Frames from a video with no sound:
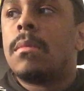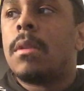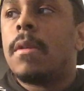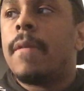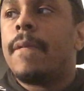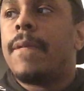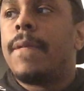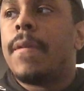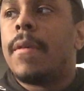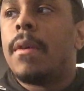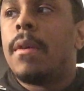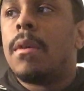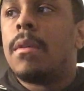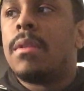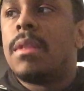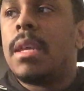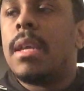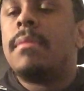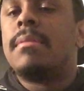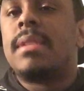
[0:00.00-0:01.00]
for
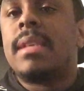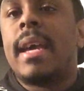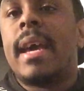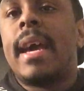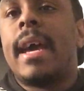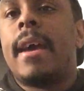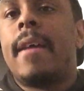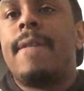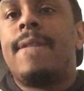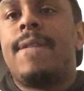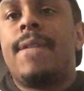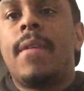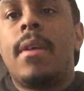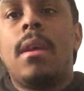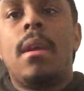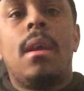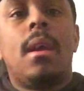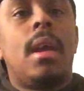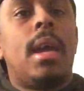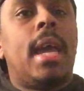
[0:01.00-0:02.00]
them to have
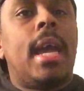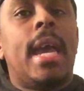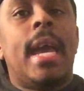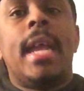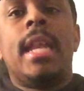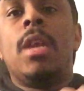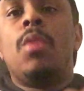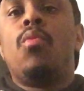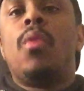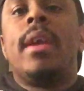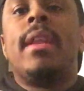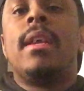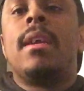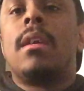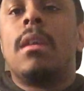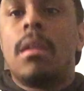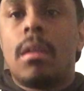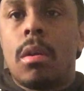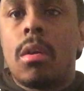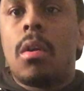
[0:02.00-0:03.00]
any way they
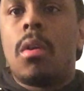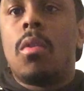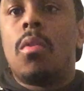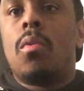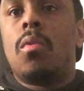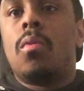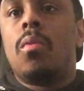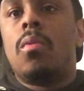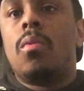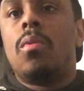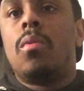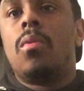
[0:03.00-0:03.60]
can go,